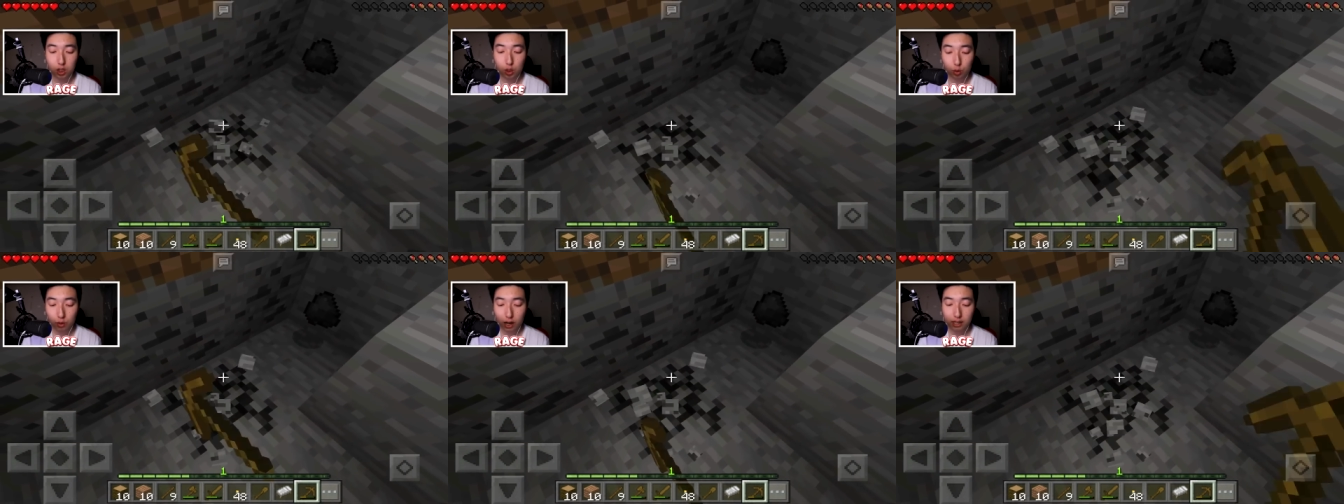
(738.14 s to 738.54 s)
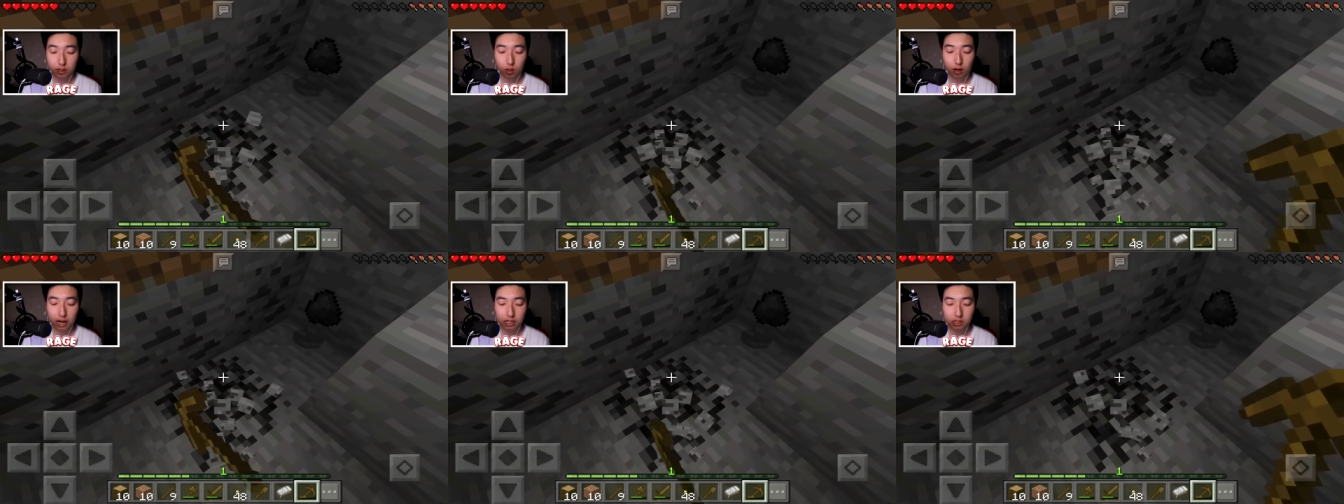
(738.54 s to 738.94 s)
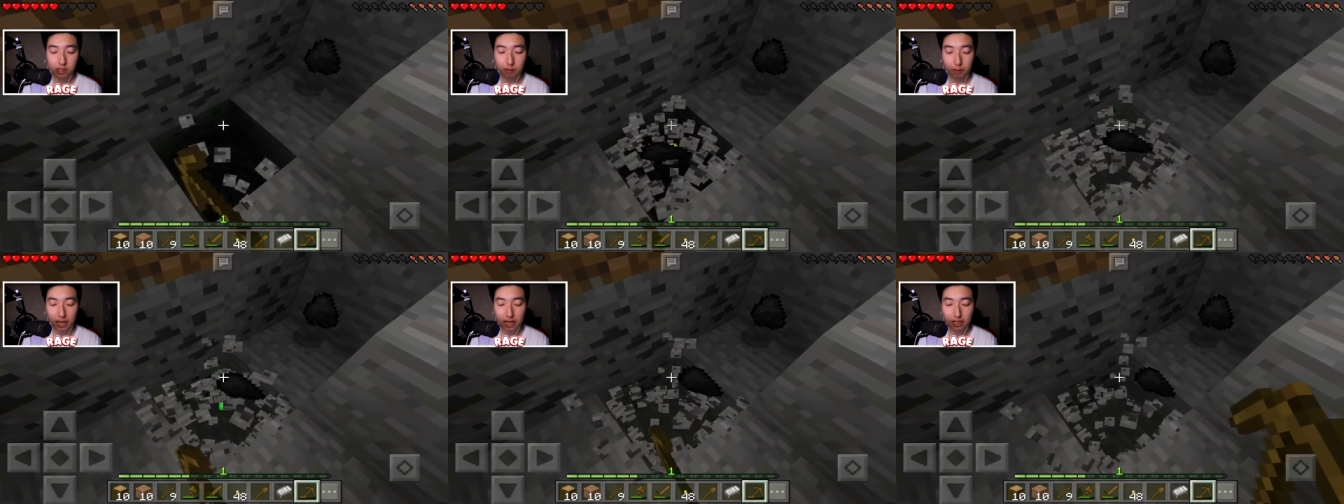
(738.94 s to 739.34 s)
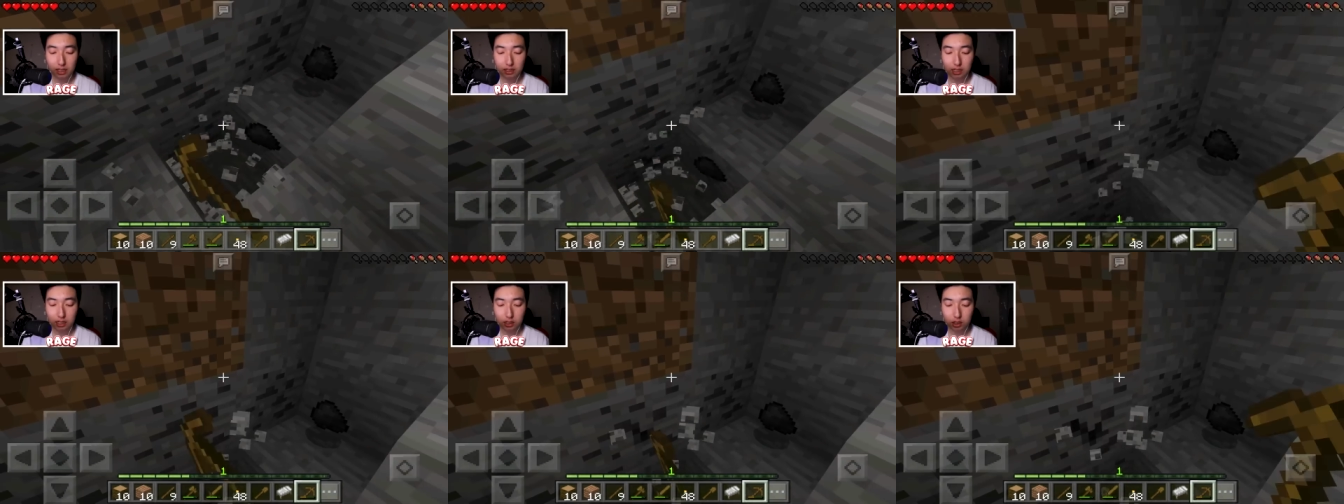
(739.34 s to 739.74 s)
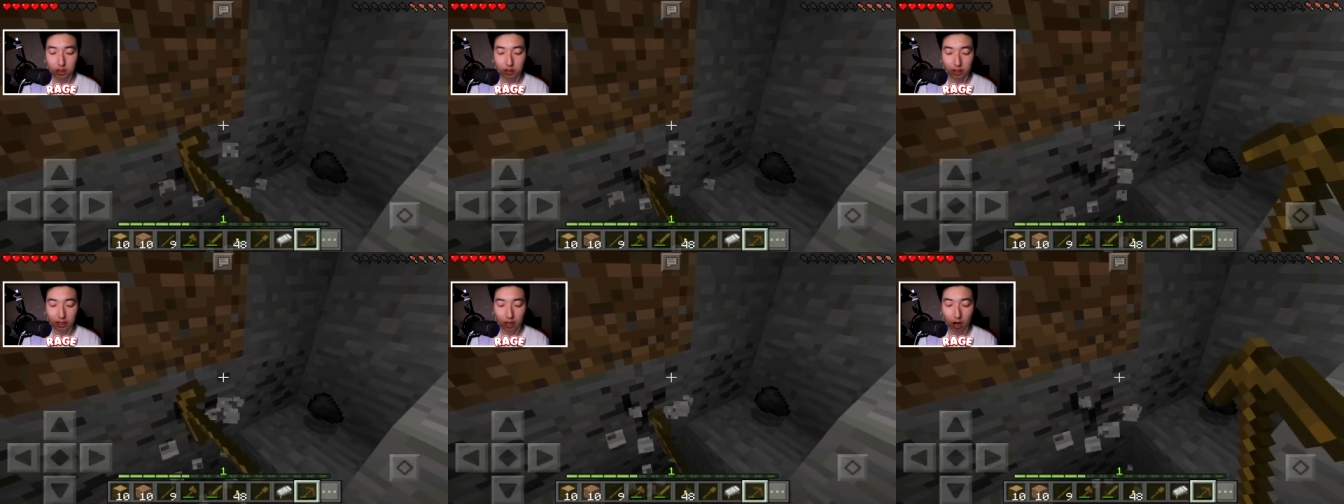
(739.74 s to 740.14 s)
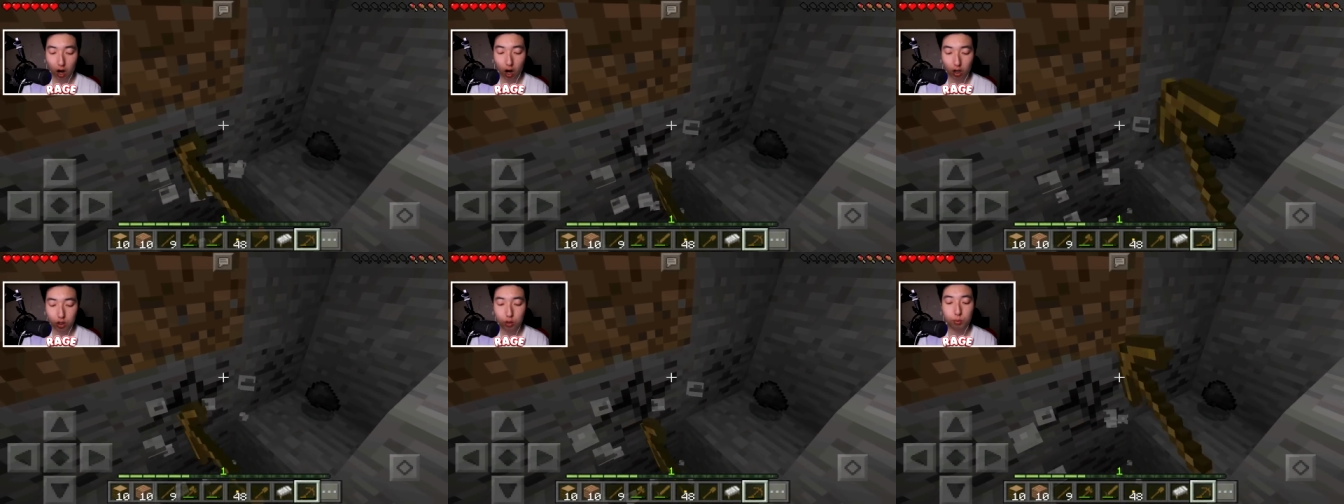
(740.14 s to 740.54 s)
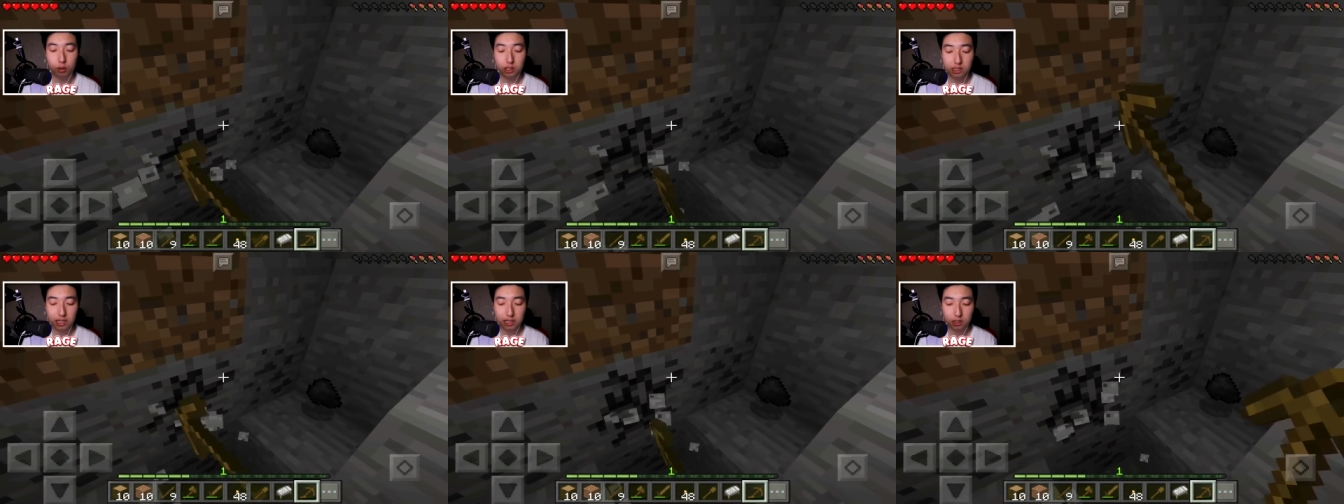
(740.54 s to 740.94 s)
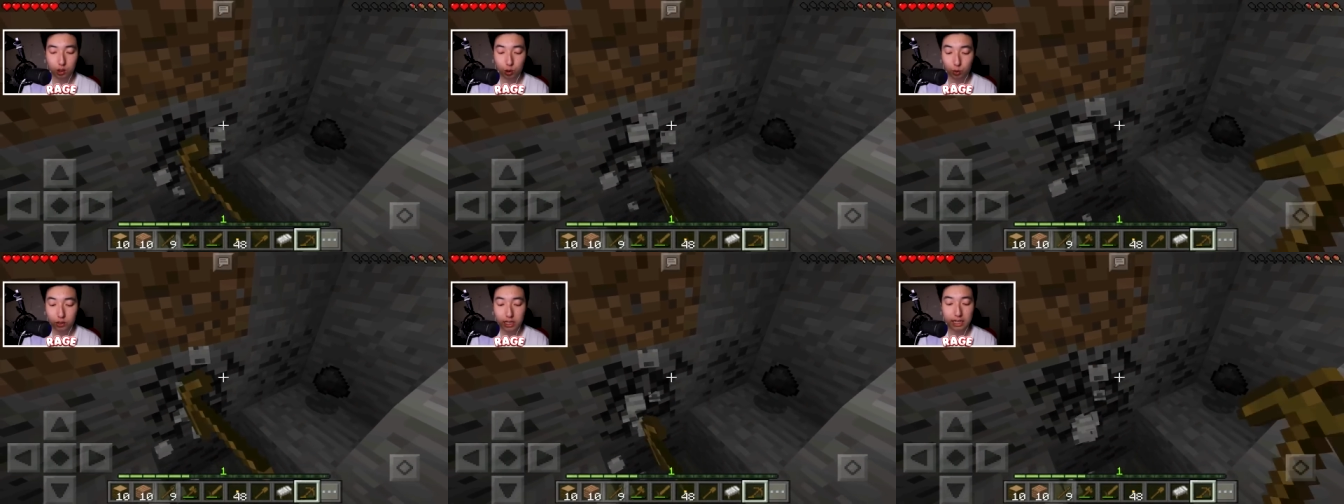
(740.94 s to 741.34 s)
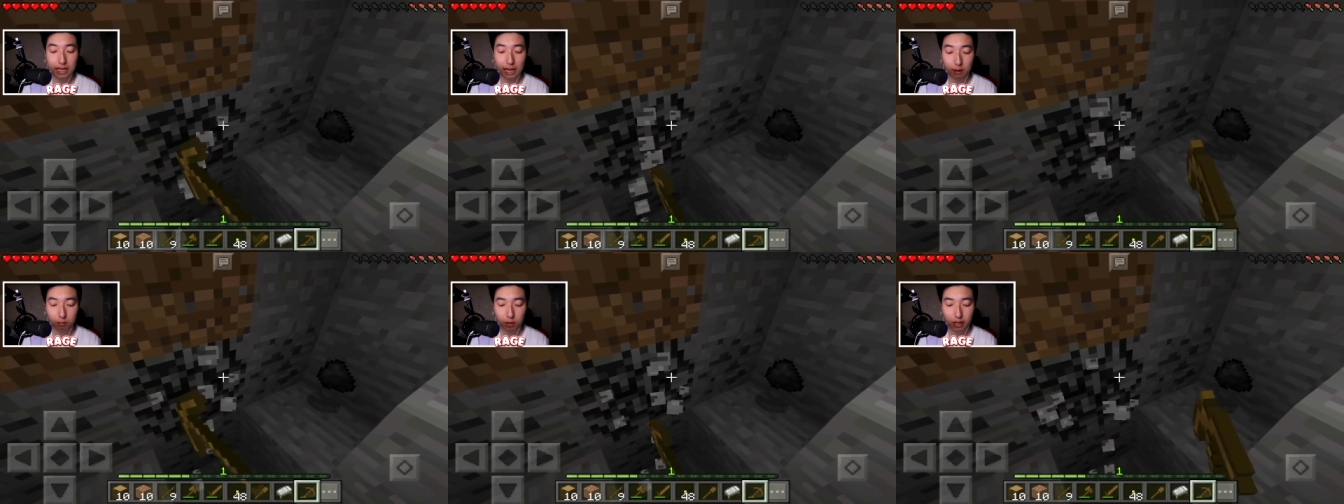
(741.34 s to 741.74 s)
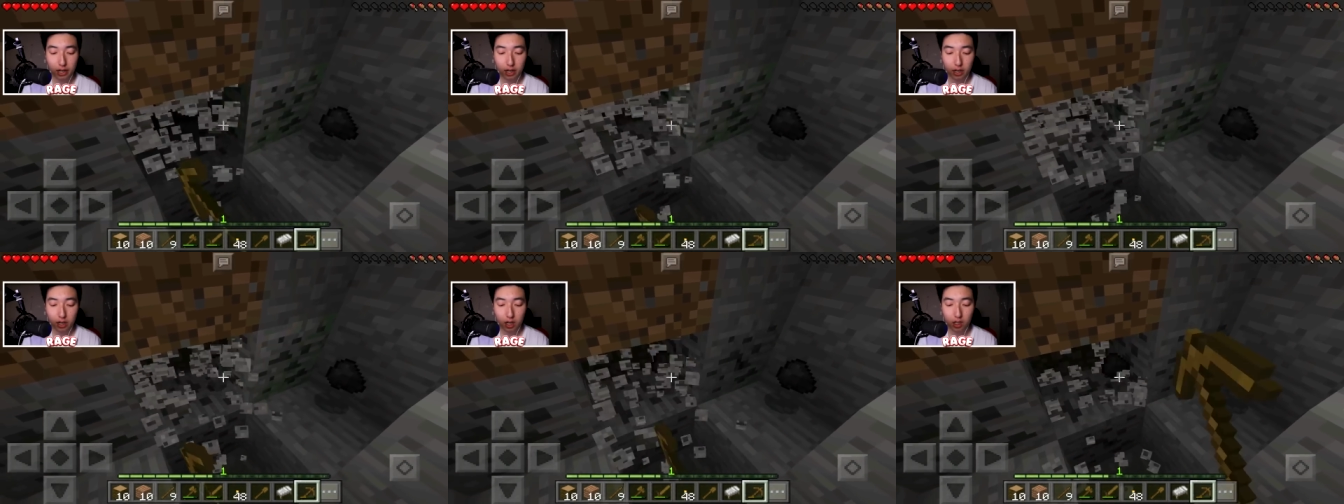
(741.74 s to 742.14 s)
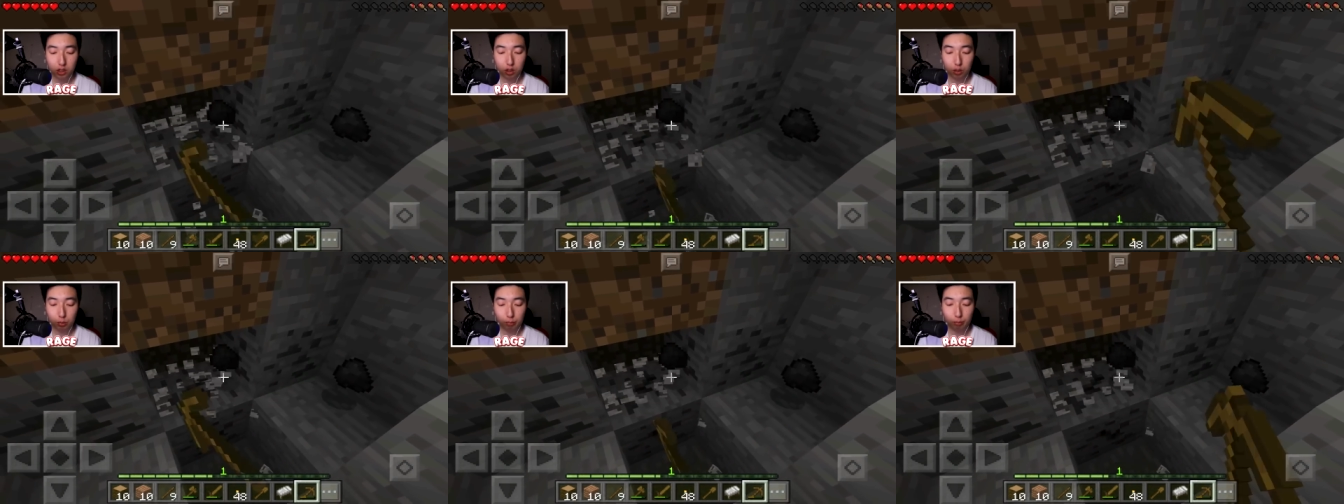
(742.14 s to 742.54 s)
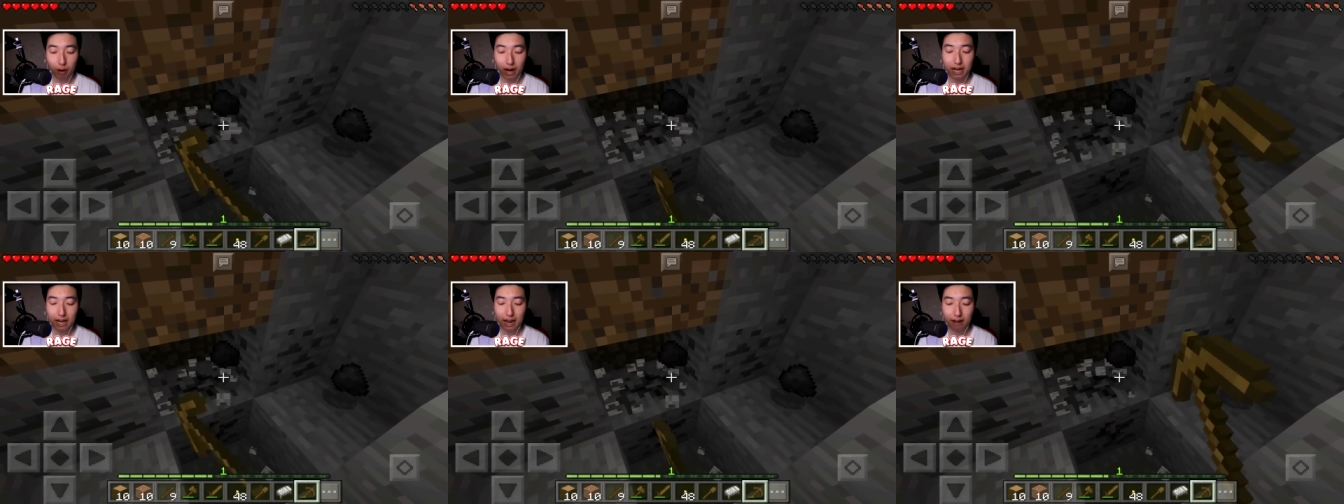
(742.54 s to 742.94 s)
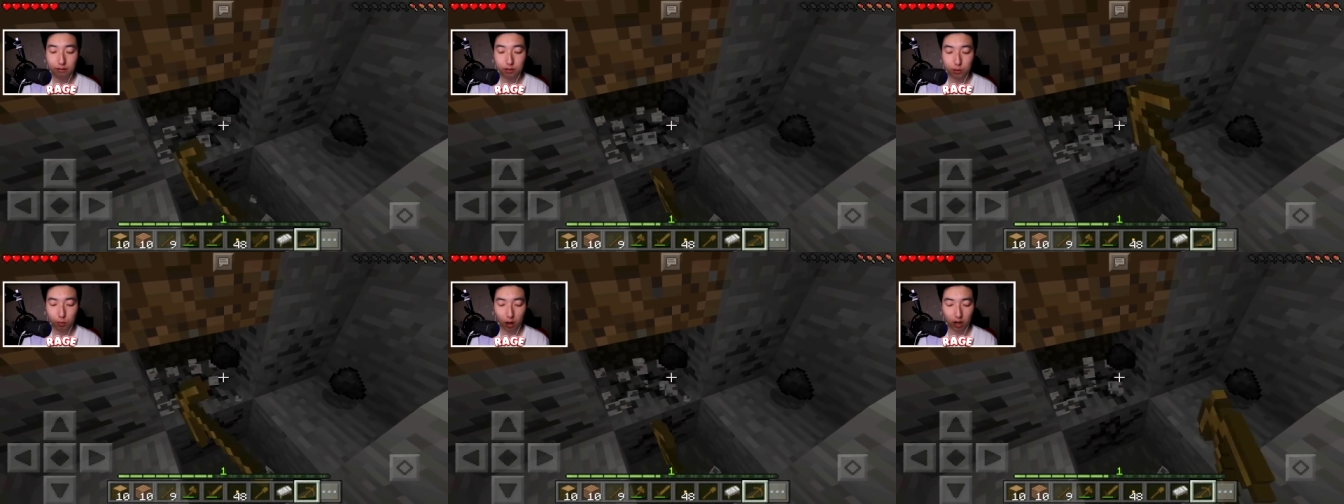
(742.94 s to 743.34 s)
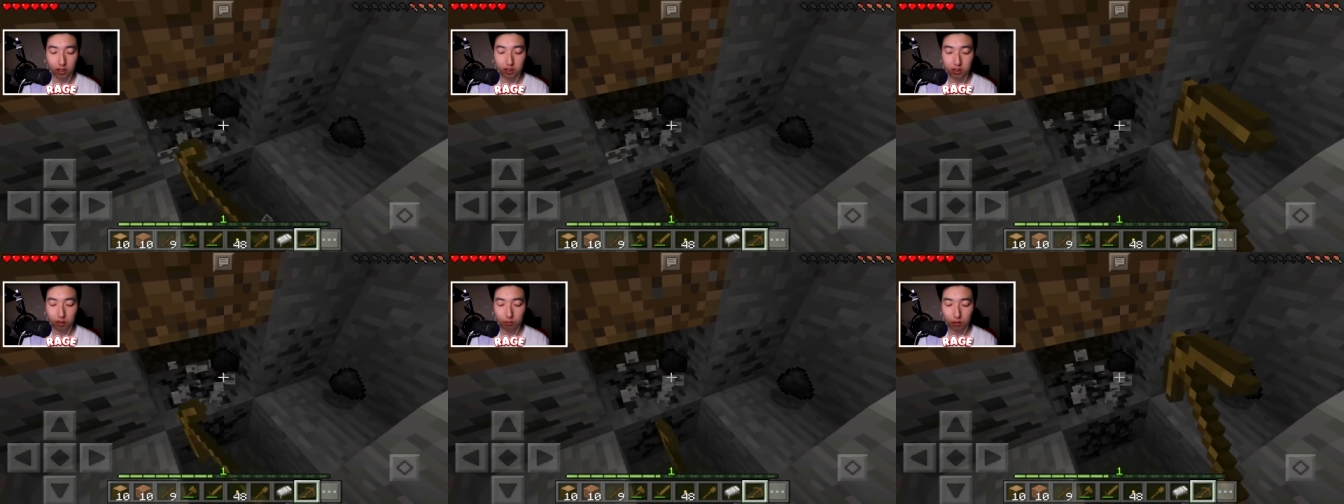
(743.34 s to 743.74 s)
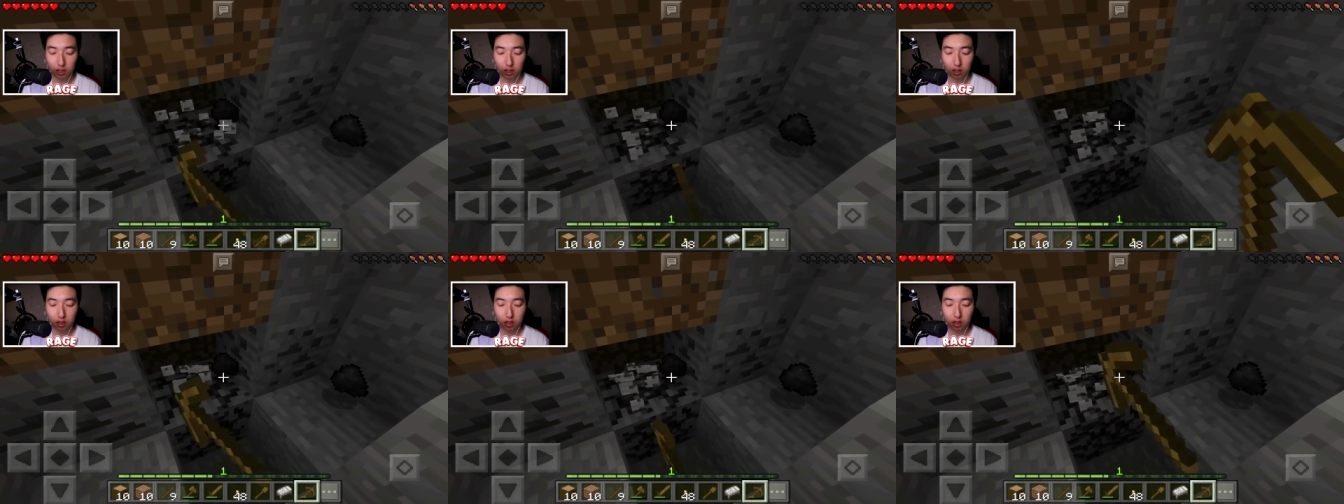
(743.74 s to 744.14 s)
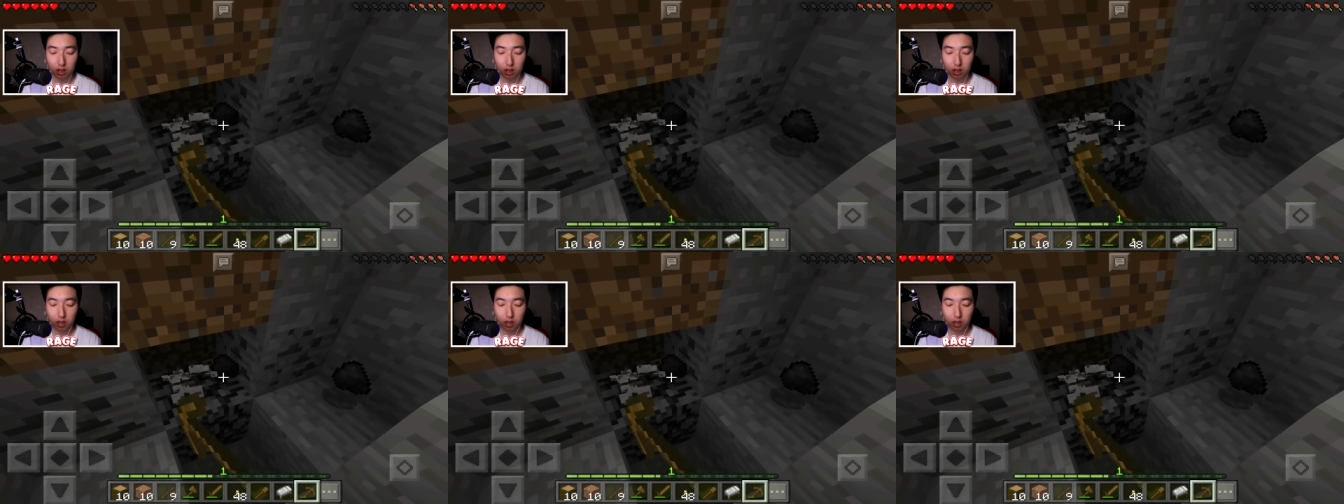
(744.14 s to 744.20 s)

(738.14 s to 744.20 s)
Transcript: You guys are actually paying attention like 100% to the gameplay, so you might have spotted something.